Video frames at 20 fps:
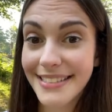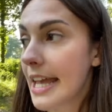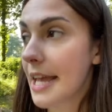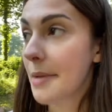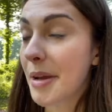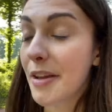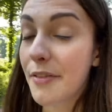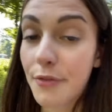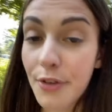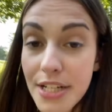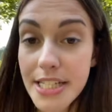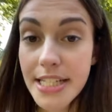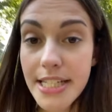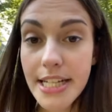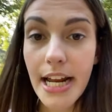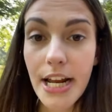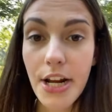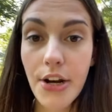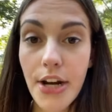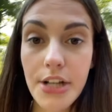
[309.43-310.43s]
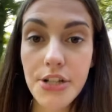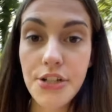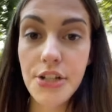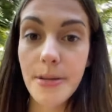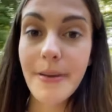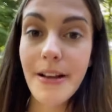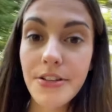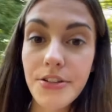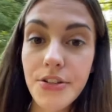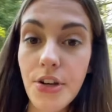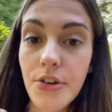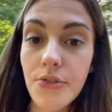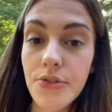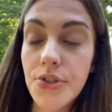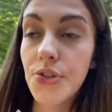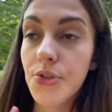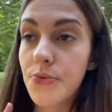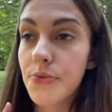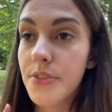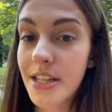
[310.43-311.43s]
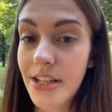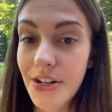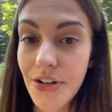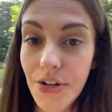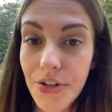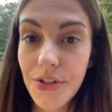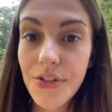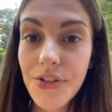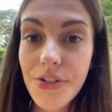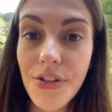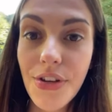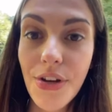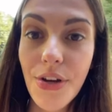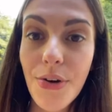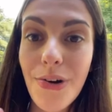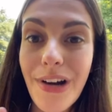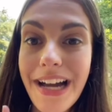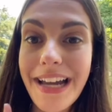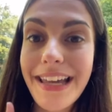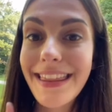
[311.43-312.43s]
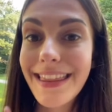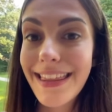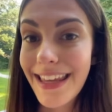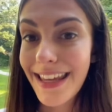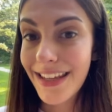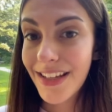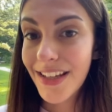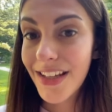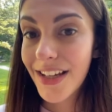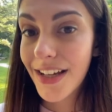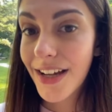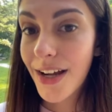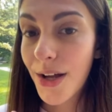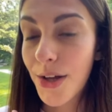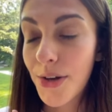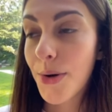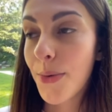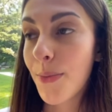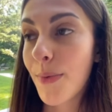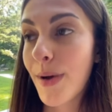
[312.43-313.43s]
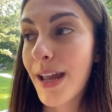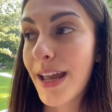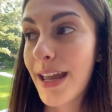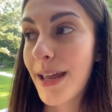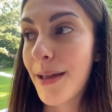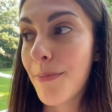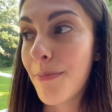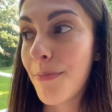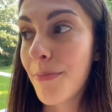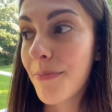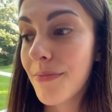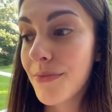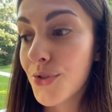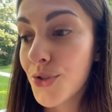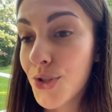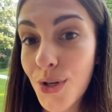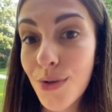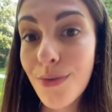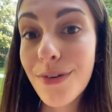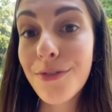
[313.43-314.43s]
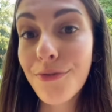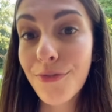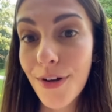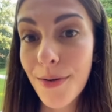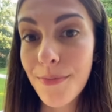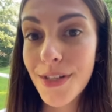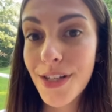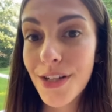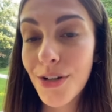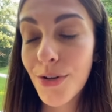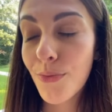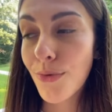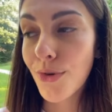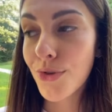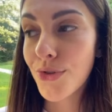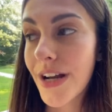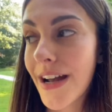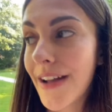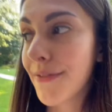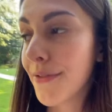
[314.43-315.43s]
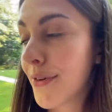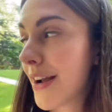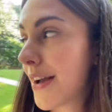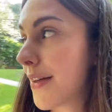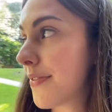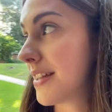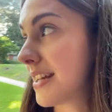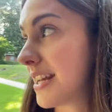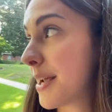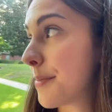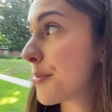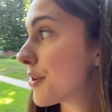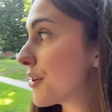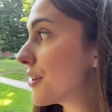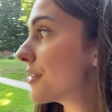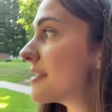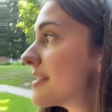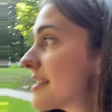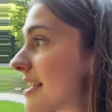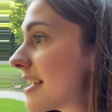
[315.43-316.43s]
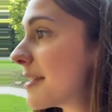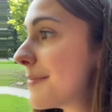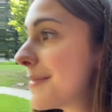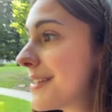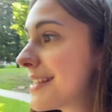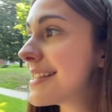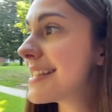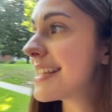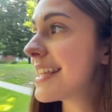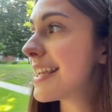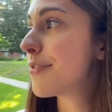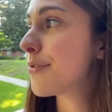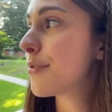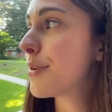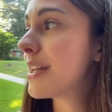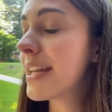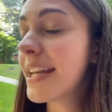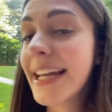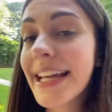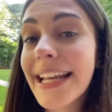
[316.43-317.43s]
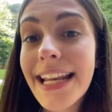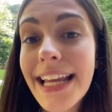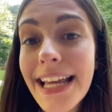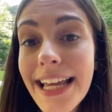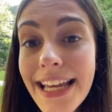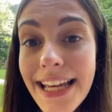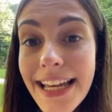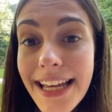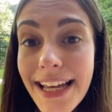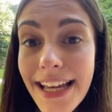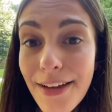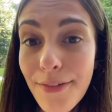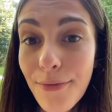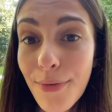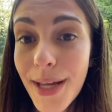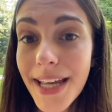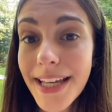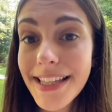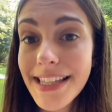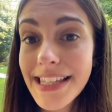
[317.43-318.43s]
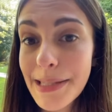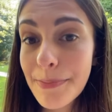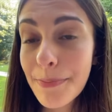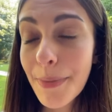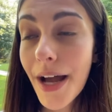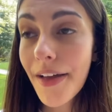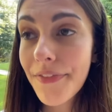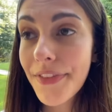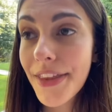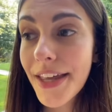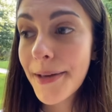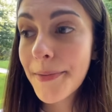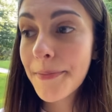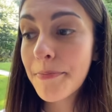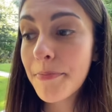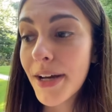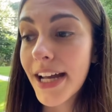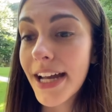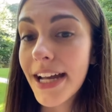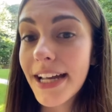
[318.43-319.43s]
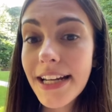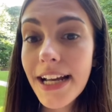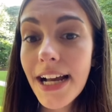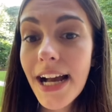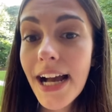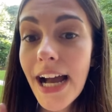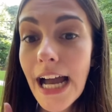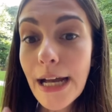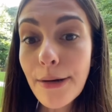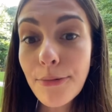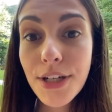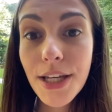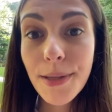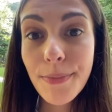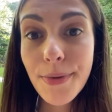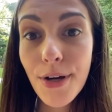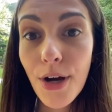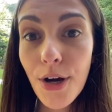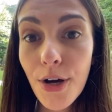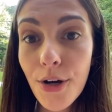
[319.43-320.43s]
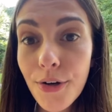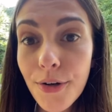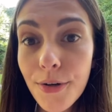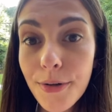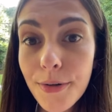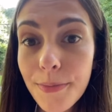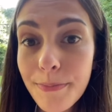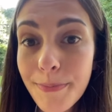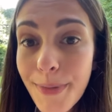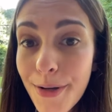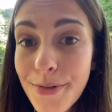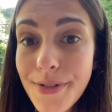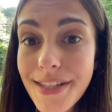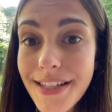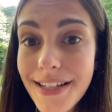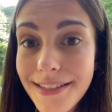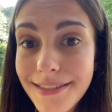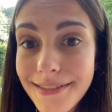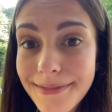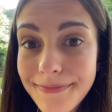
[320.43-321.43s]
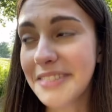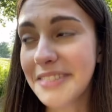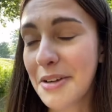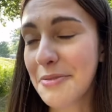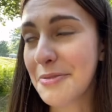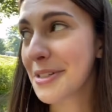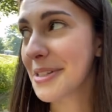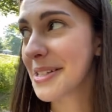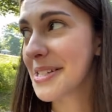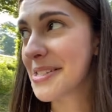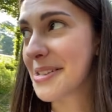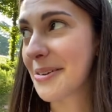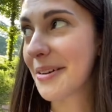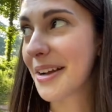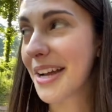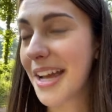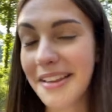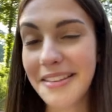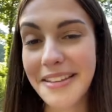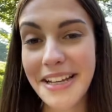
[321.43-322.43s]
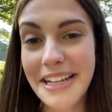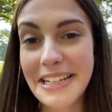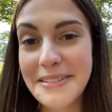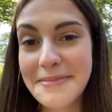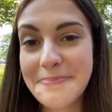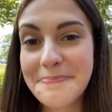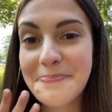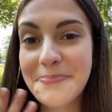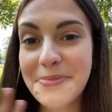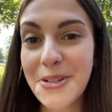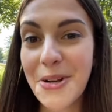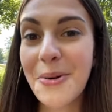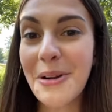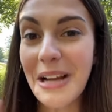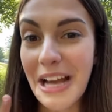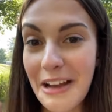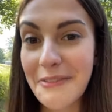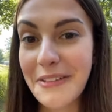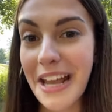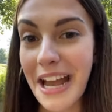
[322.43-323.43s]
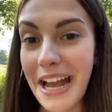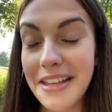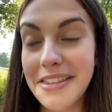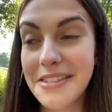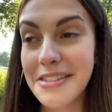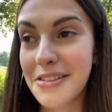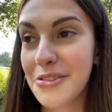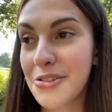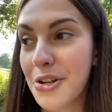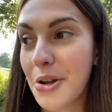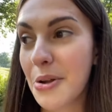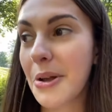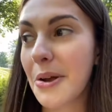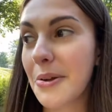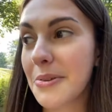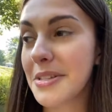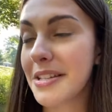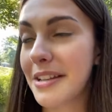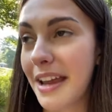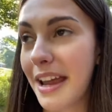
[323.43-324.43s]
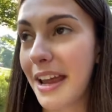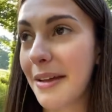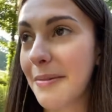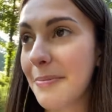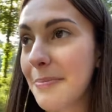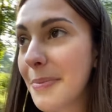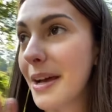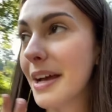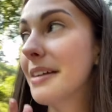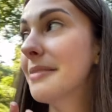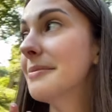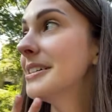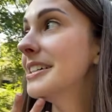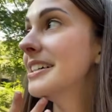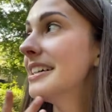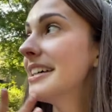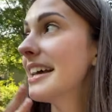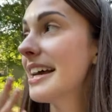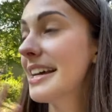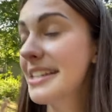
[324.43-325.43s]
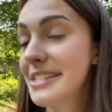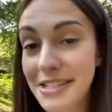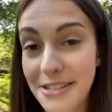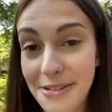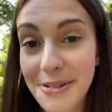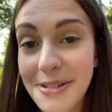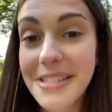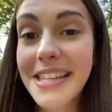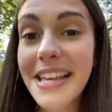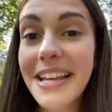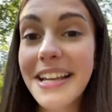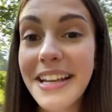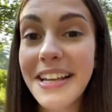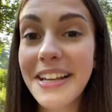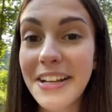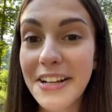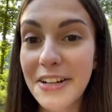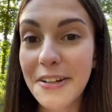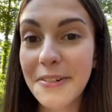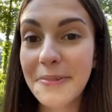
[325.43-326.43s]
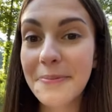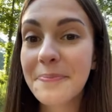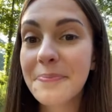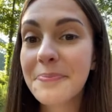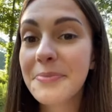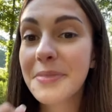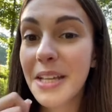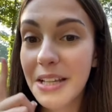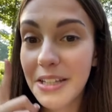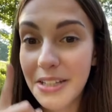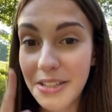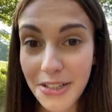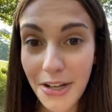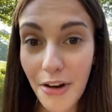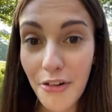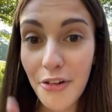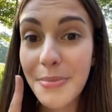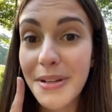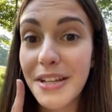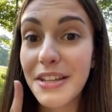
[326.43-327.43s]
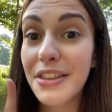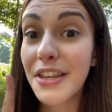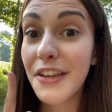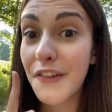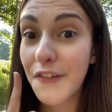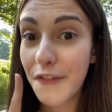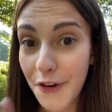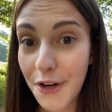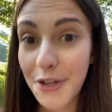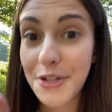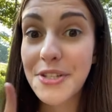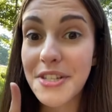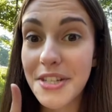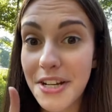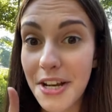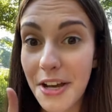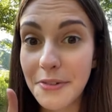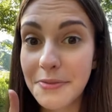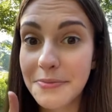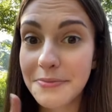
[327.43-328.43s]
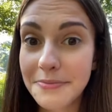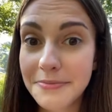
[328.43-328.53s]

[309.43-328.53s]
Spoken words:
My friend and I are actually about to go to dinner, so I think on our way to and from dinner we'll drive around the neighborhood some and see if we can spot them, but I will keep y'all posted. I'm really sorry I don't have cats to show y'all today, but as soon as they get here, y'all will be the first to know.